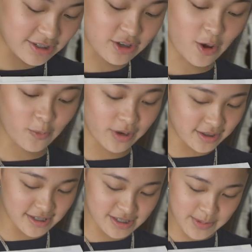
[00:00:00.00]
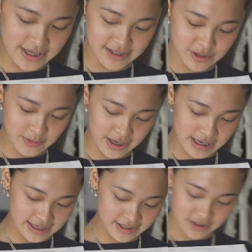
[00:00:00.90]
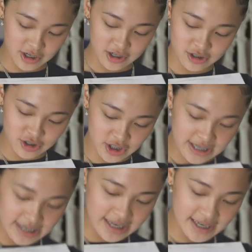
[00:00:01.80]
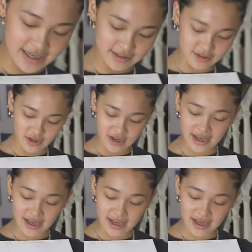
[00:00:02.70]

So what this means to me is she is